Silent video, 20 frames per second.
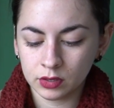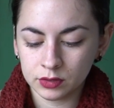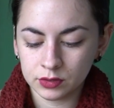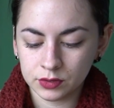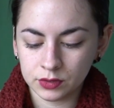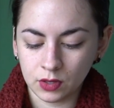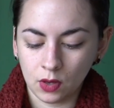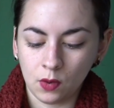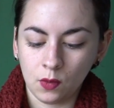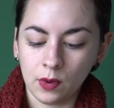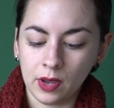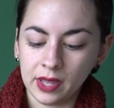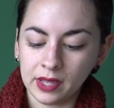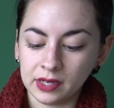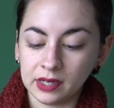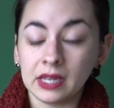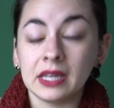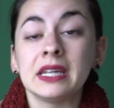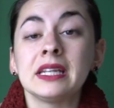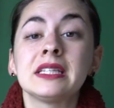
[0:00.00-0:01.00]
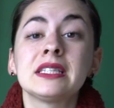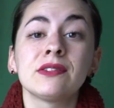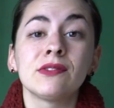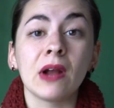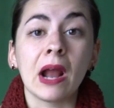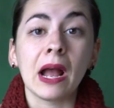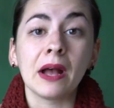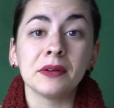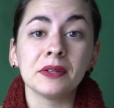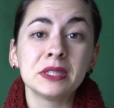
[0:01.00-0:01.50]
So, and it's for
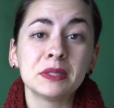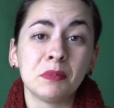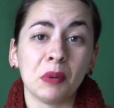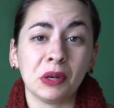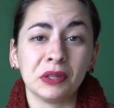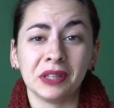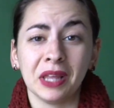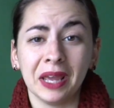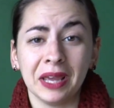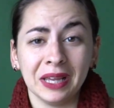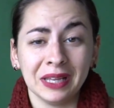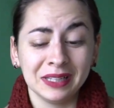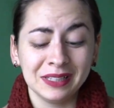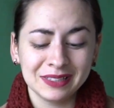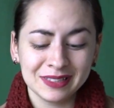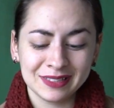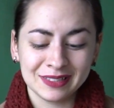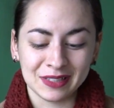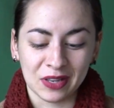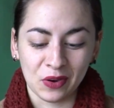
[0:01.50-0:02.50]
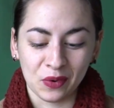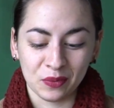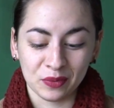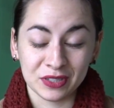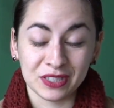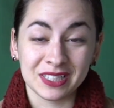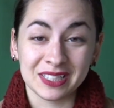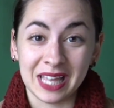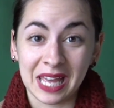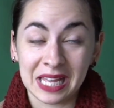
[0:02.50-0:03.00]
Alan's birthday, so,
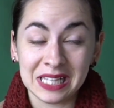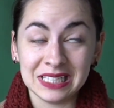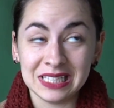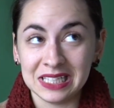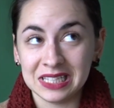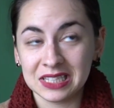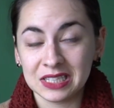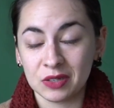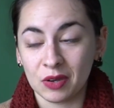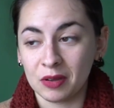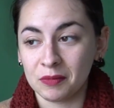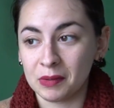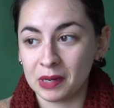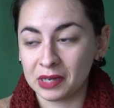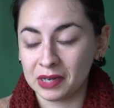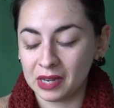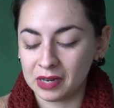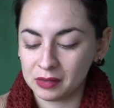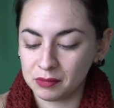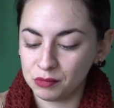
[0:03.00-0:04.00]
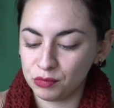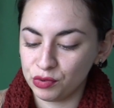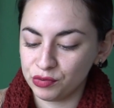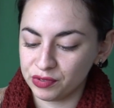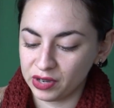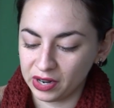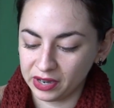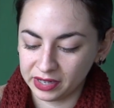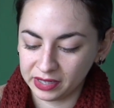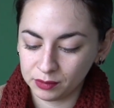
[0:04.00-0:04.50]
which is the 18th, so I better get
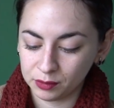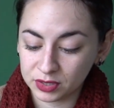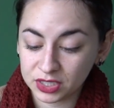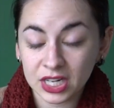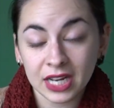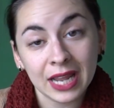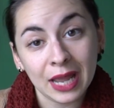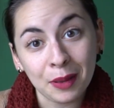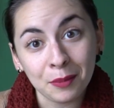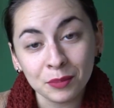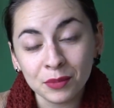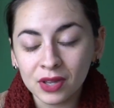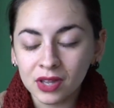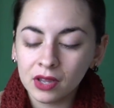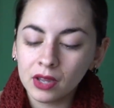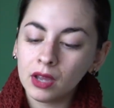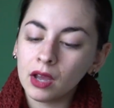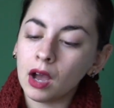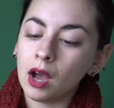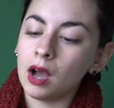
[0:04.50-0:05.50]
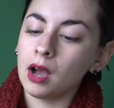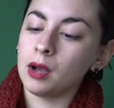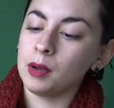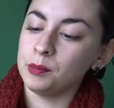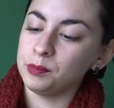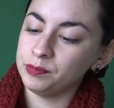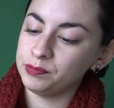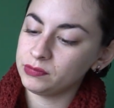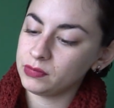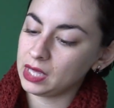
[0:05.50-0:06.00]
moving on it, which I am.
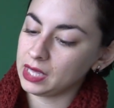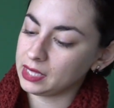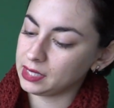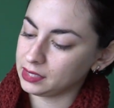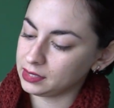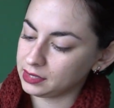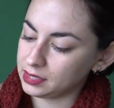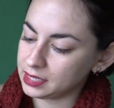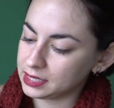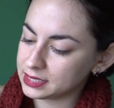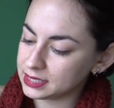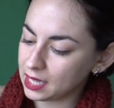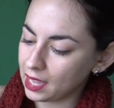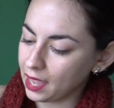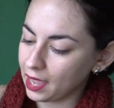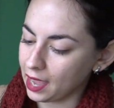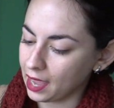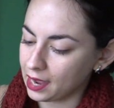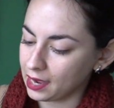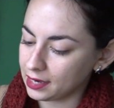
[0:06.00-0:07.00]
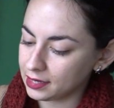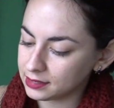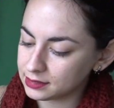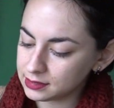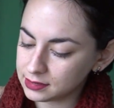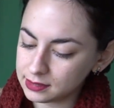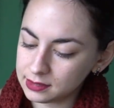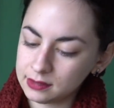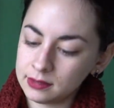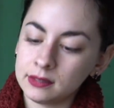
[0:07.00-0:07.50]
And it's a
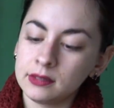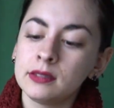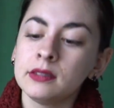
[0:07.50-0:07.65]
hat.